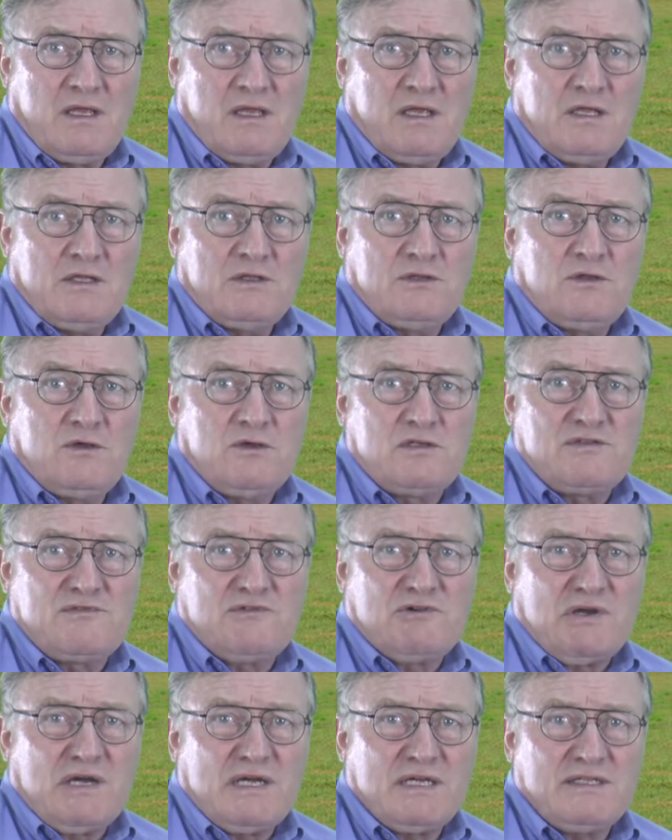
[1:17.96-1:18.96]
Those
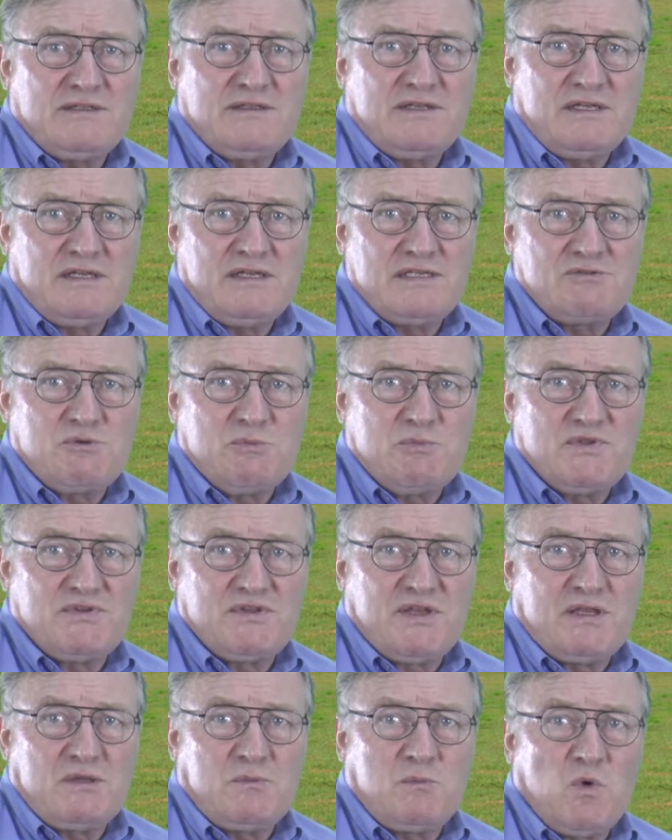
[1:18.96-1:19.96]
varieties
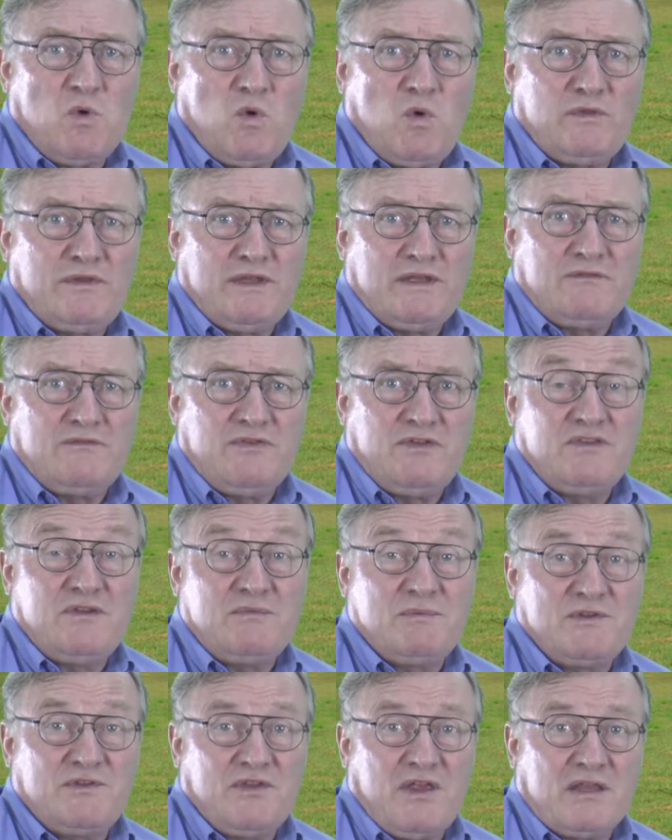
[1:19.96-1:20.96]
represent more than
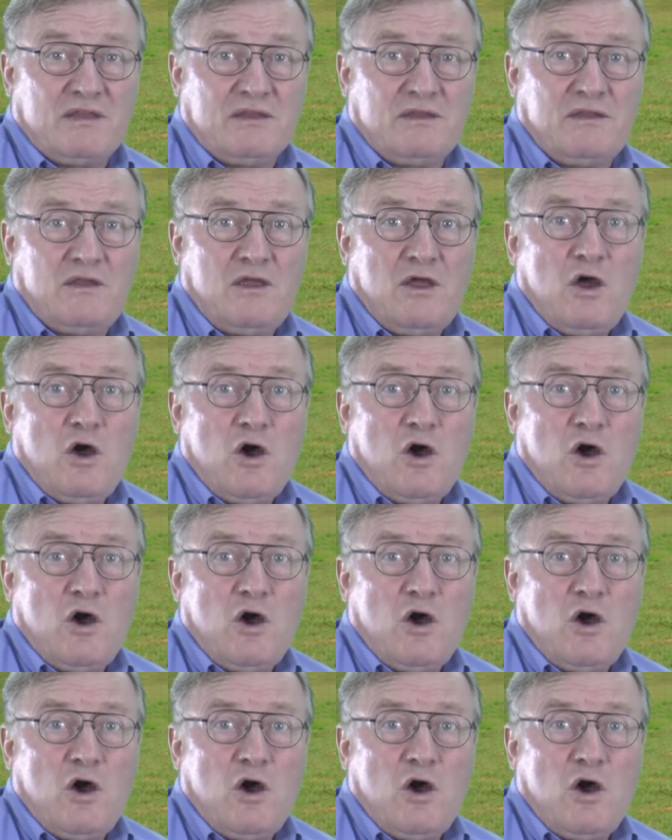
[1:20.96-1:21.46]
50%